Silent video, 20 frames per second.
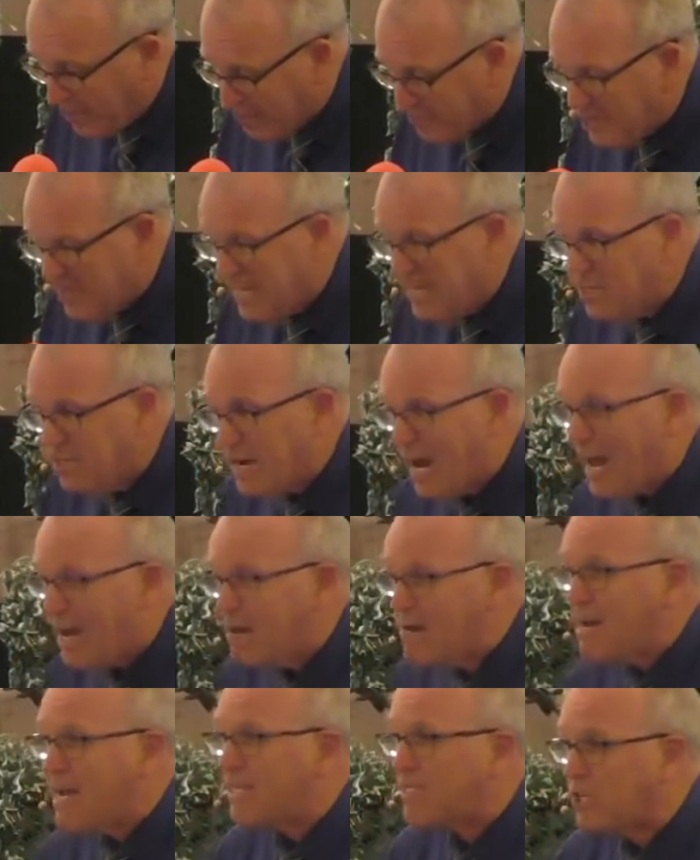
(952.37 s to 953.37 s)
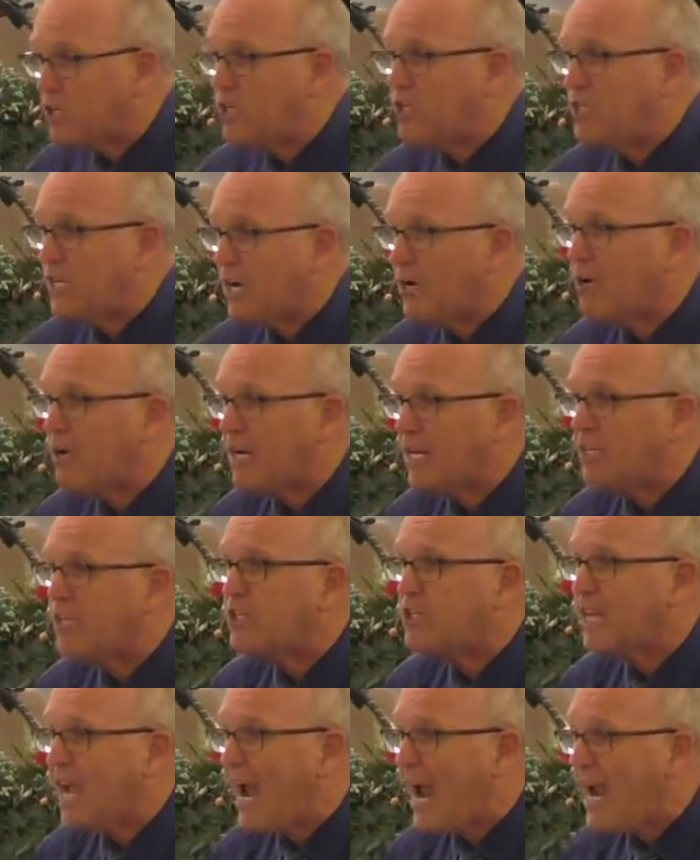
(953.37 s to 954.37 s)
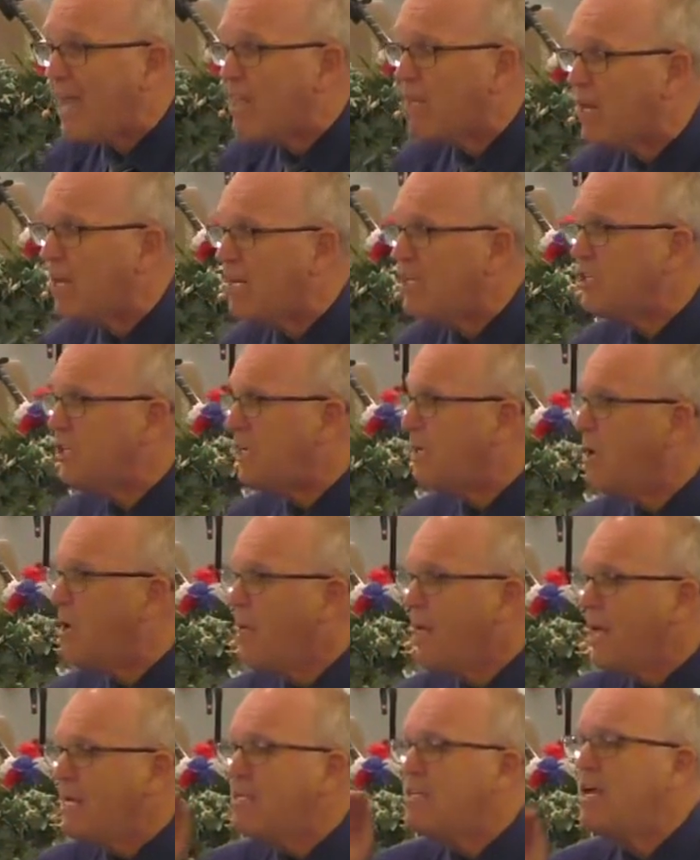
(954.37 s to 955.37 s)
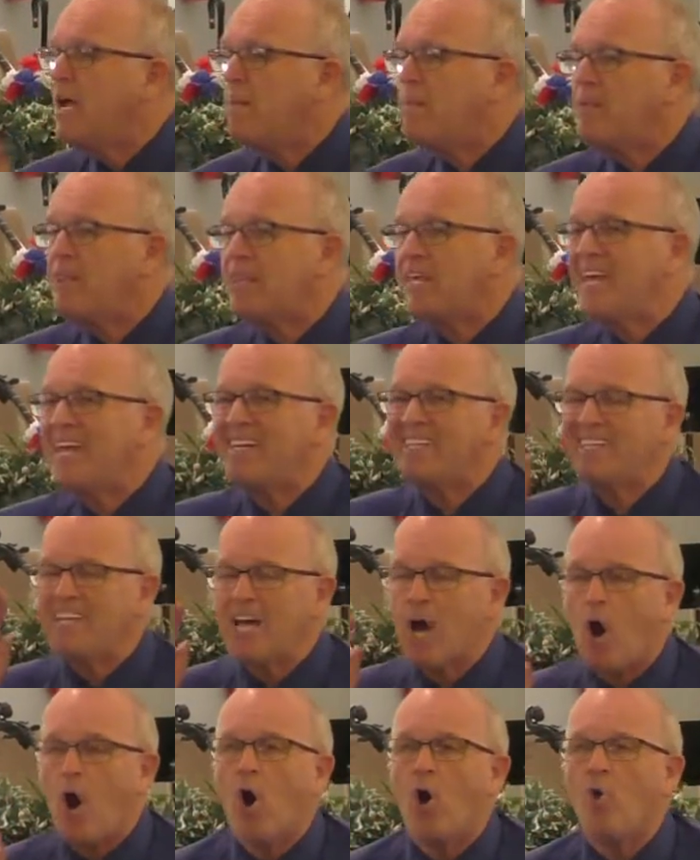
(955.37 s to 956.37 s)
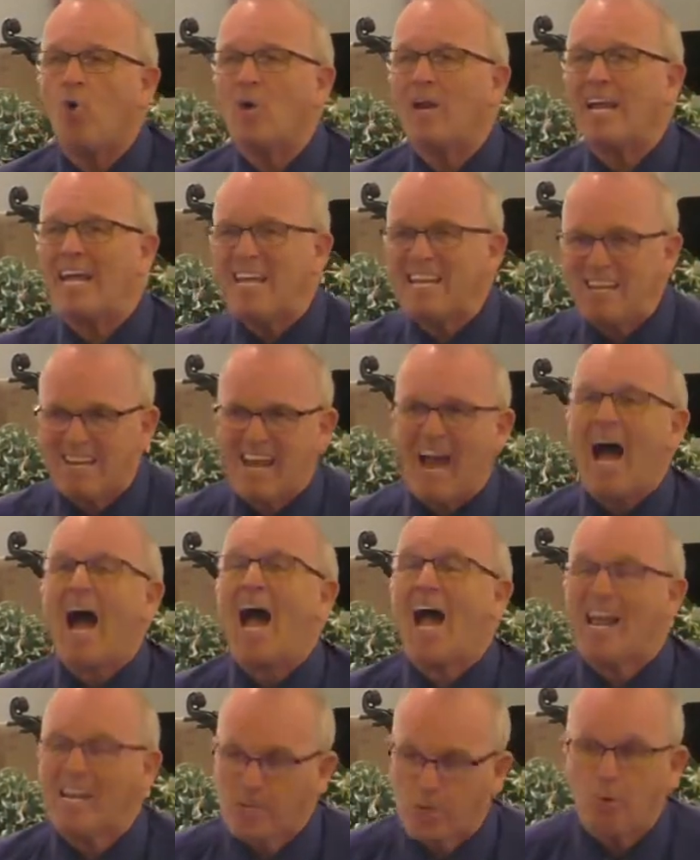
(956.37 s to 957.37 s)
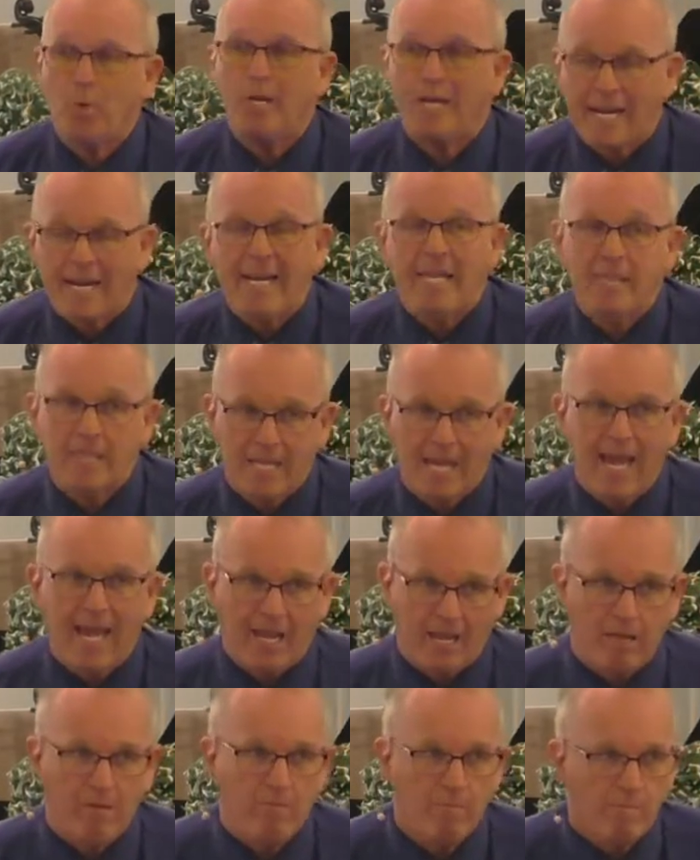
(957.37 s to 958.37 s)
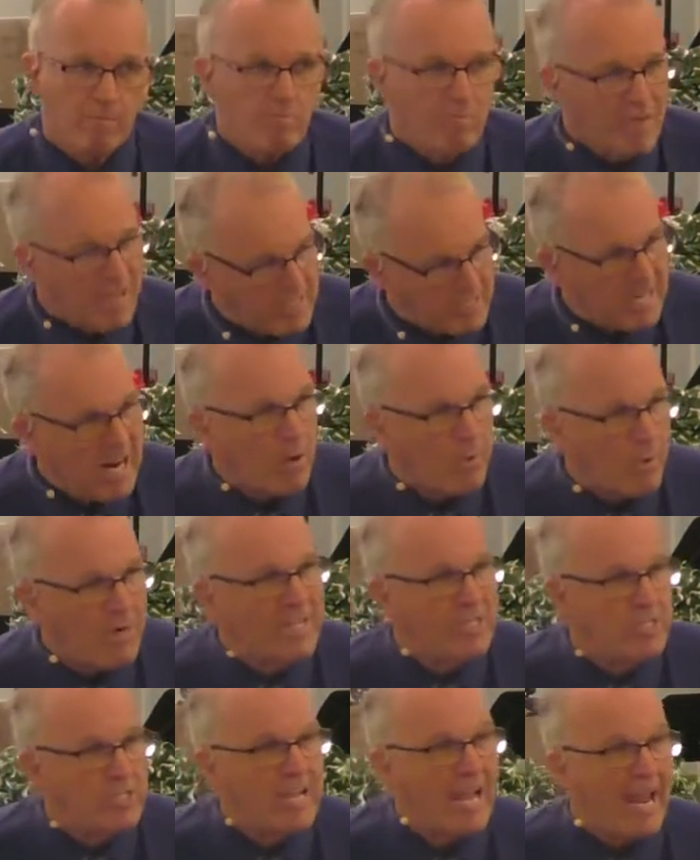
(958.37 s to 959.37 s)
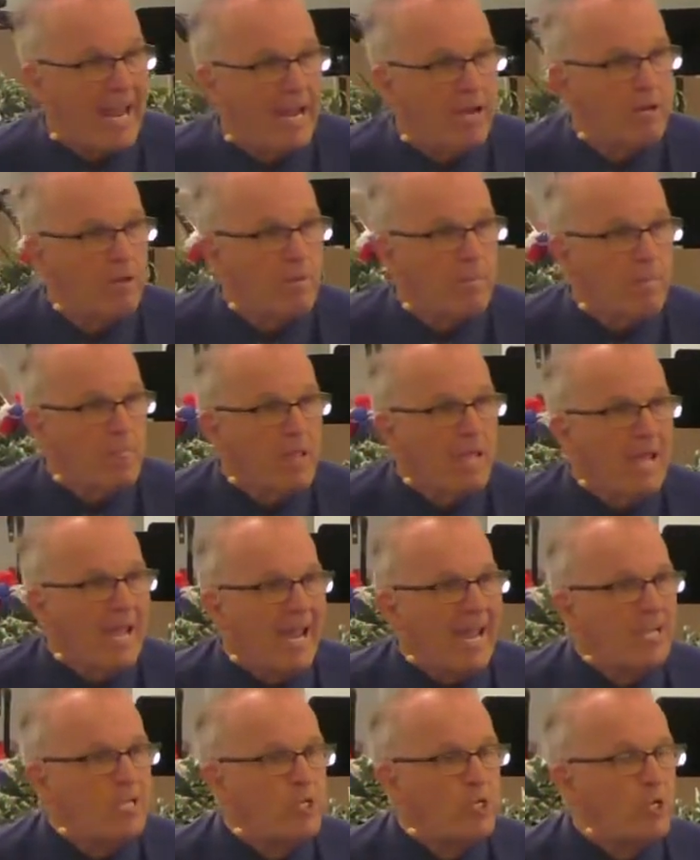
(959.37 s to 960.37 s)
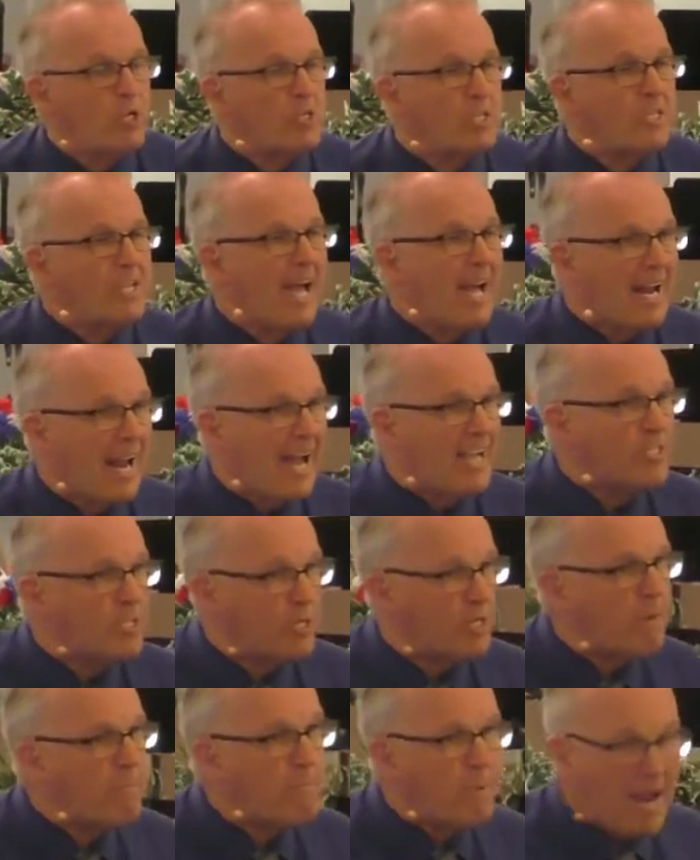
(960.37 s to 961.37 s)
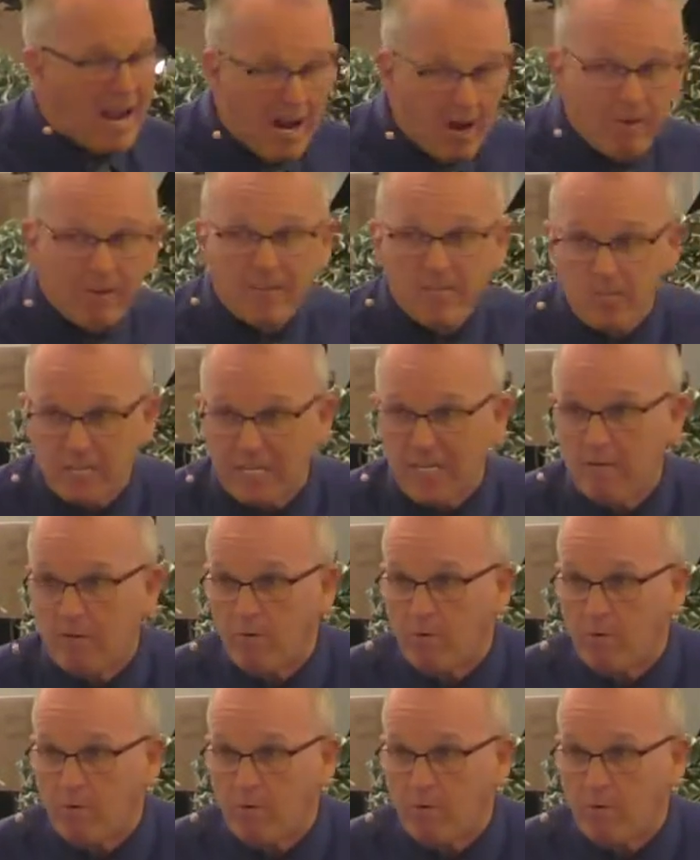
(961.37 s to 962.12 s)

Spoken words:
he's not necessarily saying that, listen, Timothy is the only guy doing anything. It's not what he's saying. He's using that as a comparison.